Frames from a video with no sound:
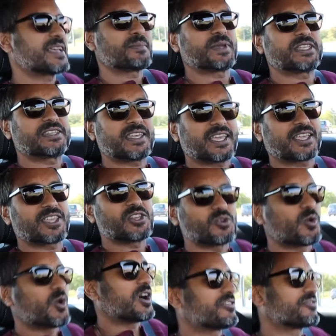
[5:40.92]
that may take
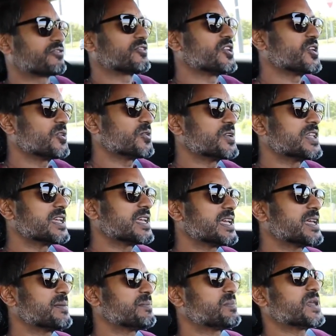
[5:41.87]
you
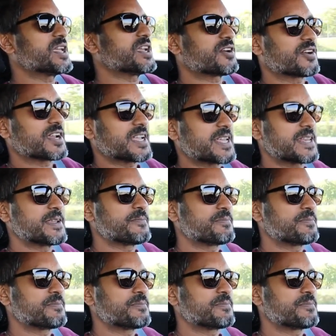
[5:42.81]
off-road, period.